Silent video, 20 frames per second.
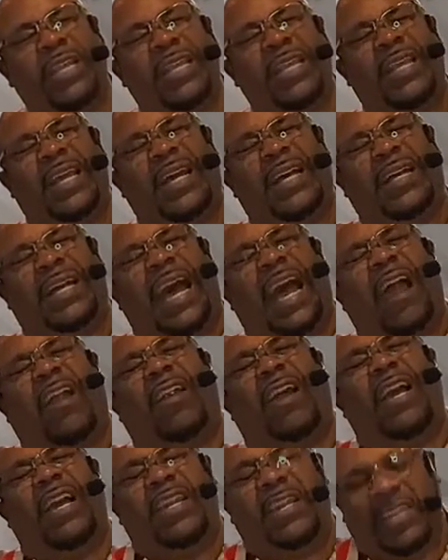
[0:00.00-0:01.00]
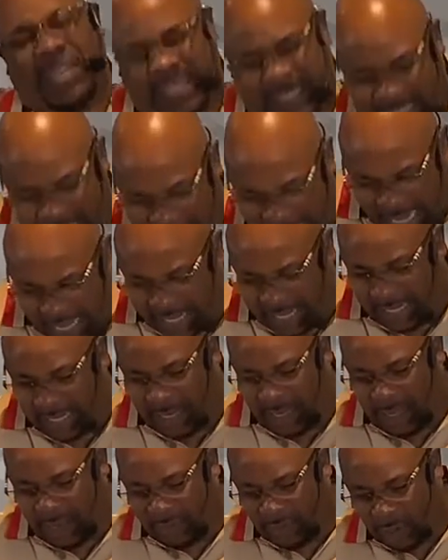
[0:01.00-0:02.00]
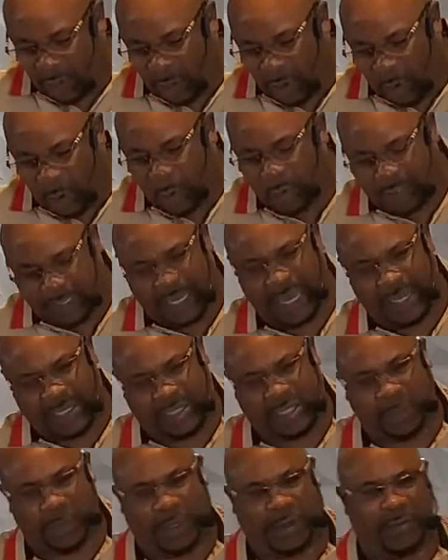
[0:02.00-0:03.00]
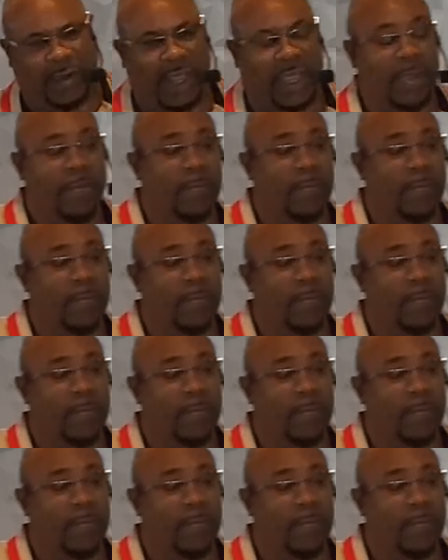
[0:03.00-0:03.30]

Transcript: uh, our understanding of the Old Testament, right,